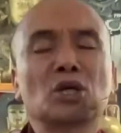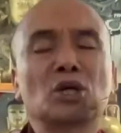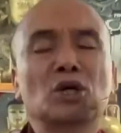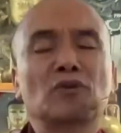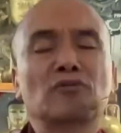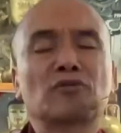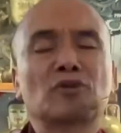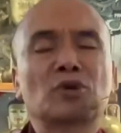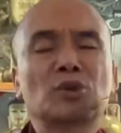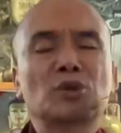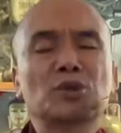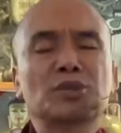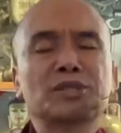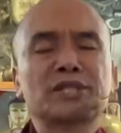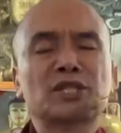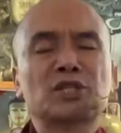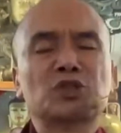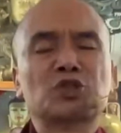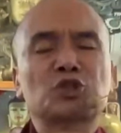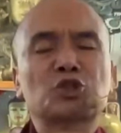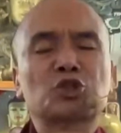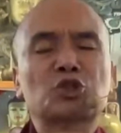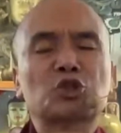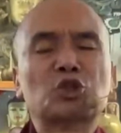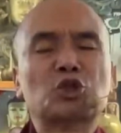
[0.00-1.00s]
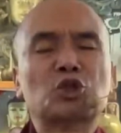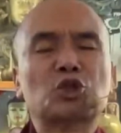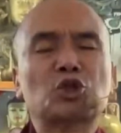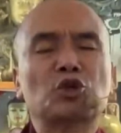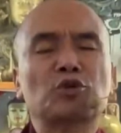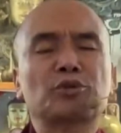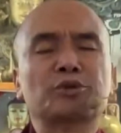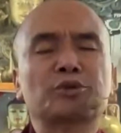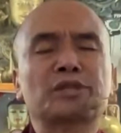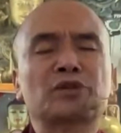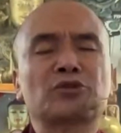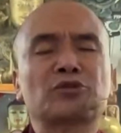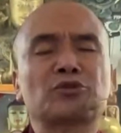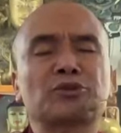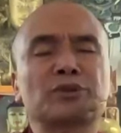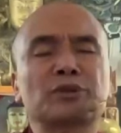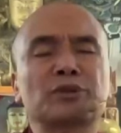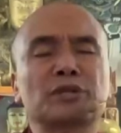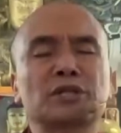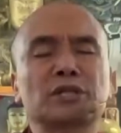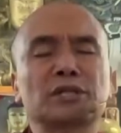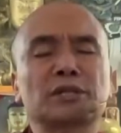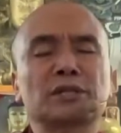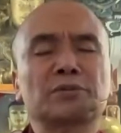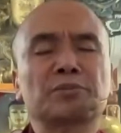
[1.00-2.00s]
Of course, it's so objectively
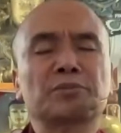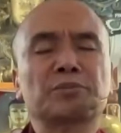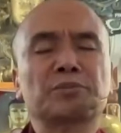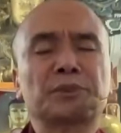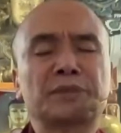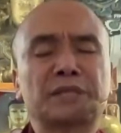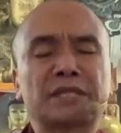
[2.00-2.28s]
real.